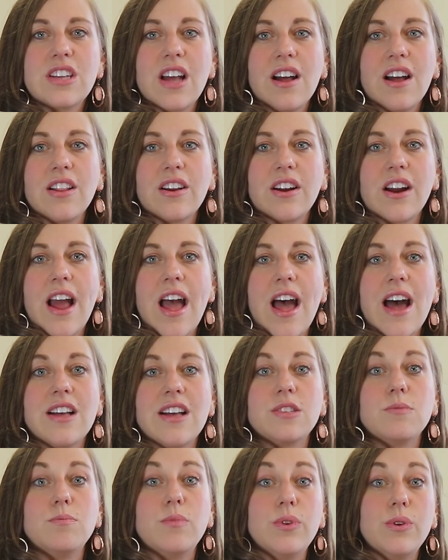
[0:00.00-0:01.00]
color
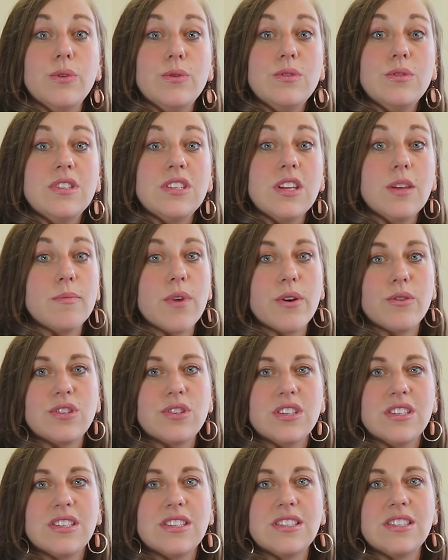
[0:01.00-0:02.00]
has moods,
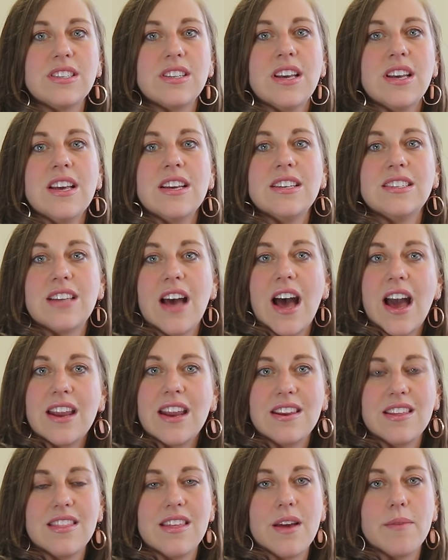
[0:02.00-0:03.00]
emotions tied
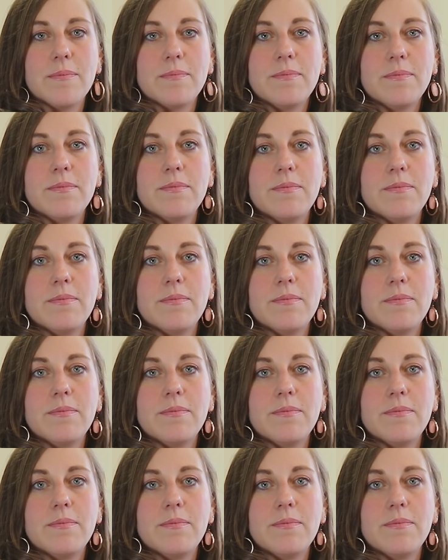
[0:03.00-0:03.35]
to them,